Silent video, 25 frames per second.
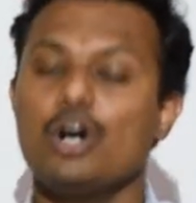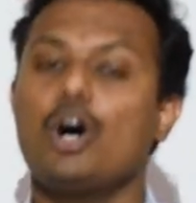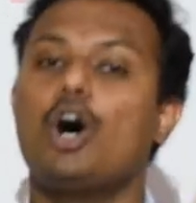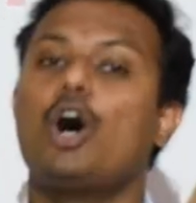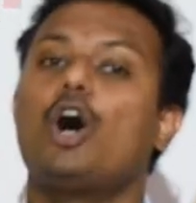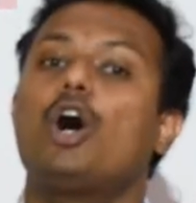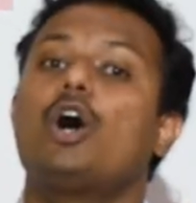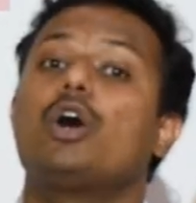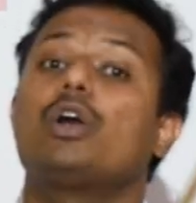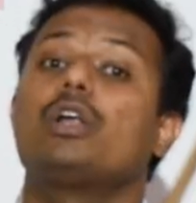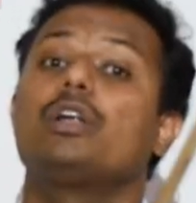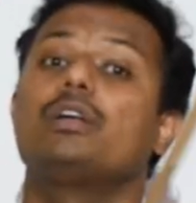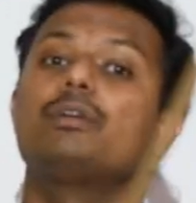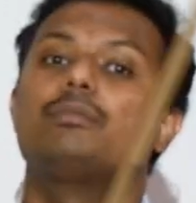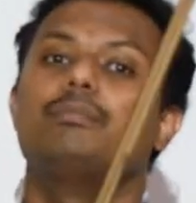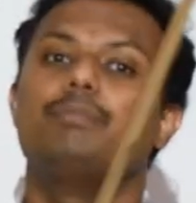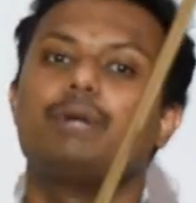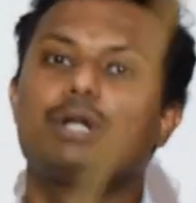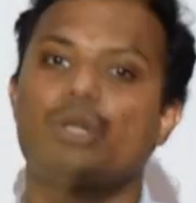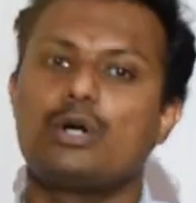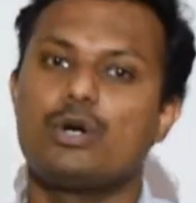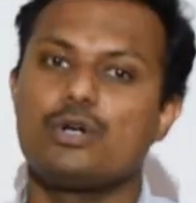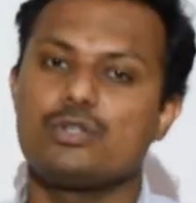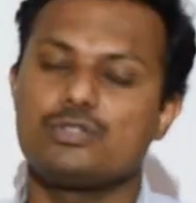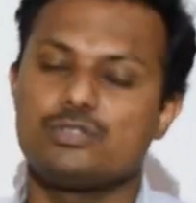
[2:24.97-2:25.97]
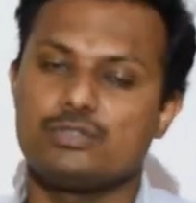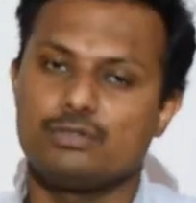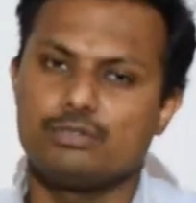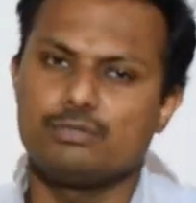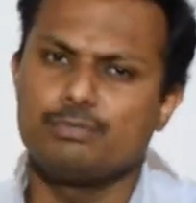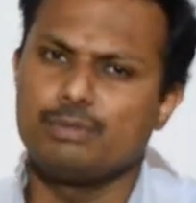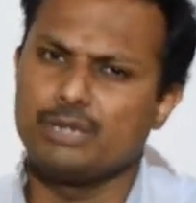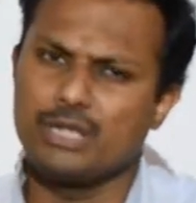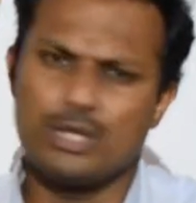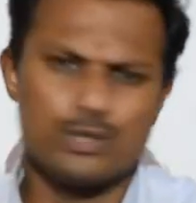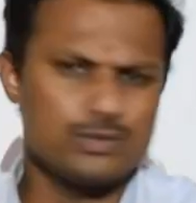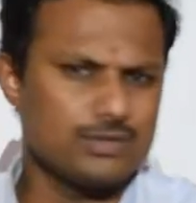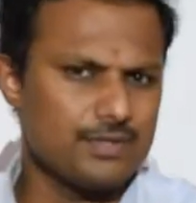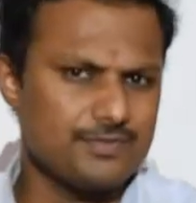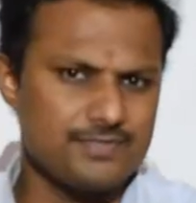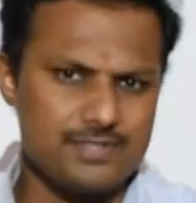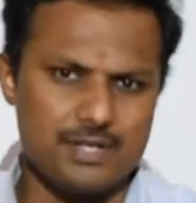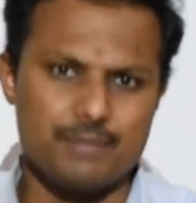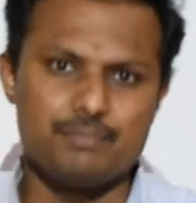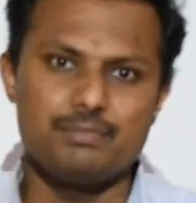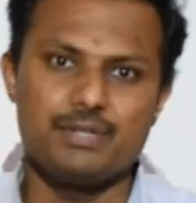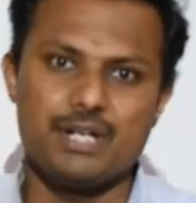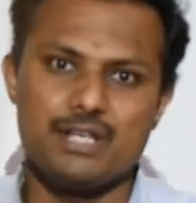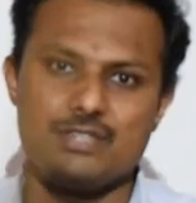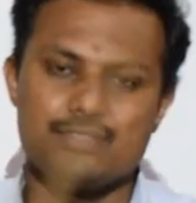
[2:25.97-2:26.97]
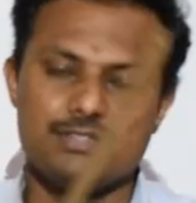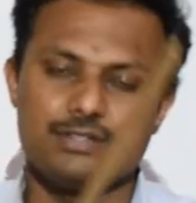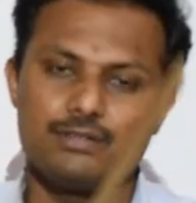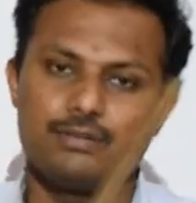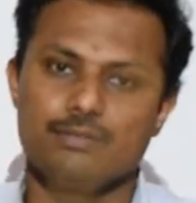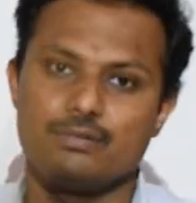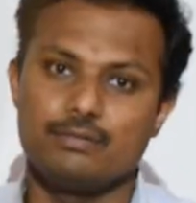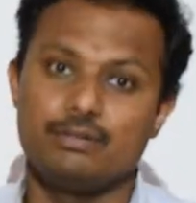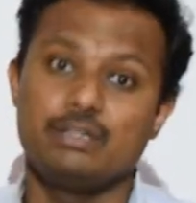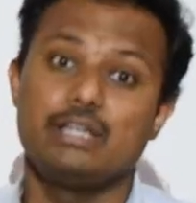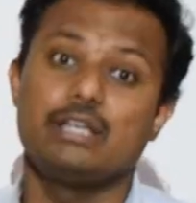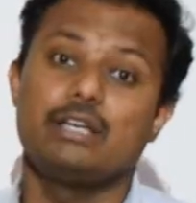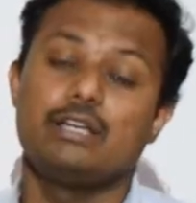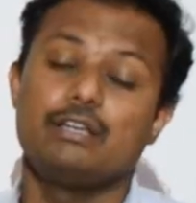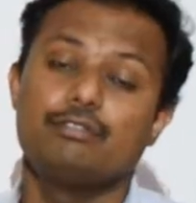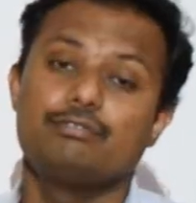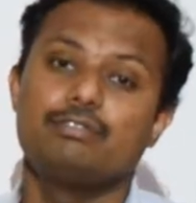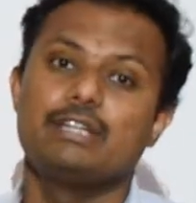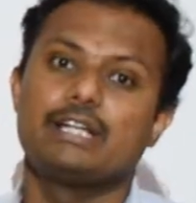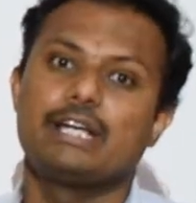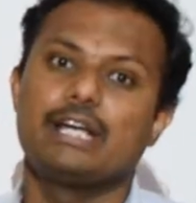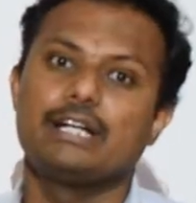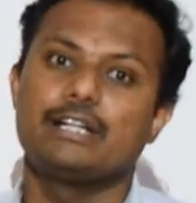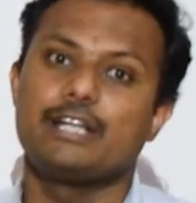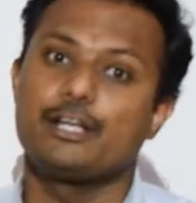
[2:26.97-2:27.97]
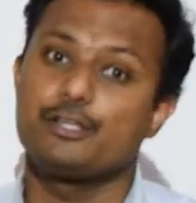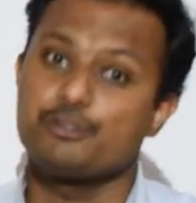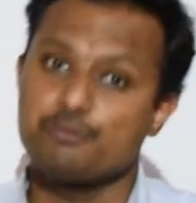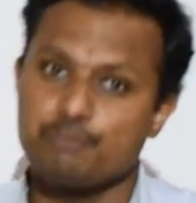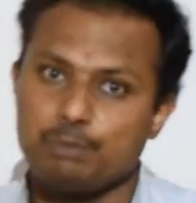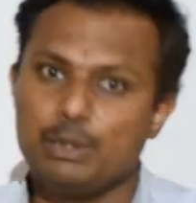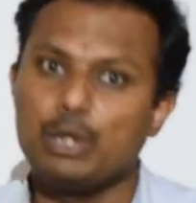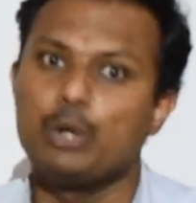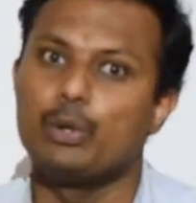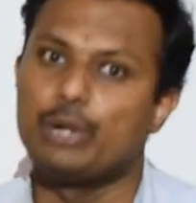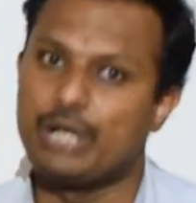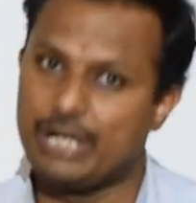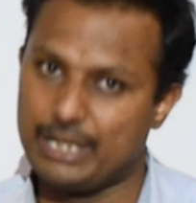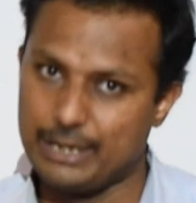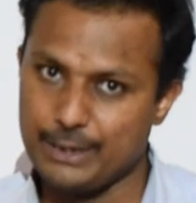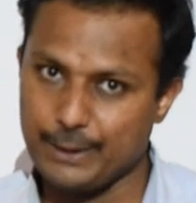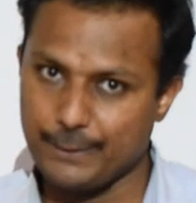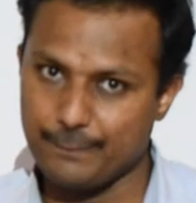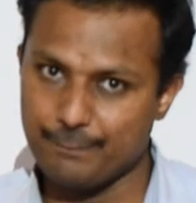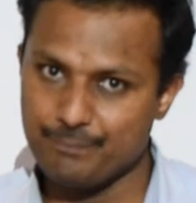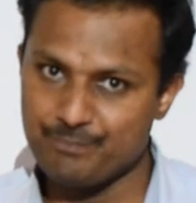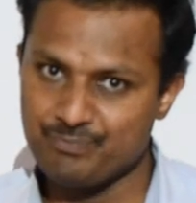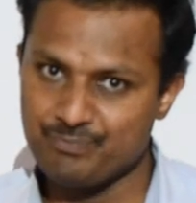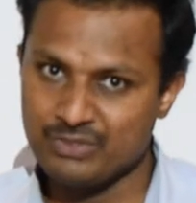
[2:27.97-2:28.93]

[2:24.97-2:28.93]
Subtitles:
or because of some reason if they get exploded.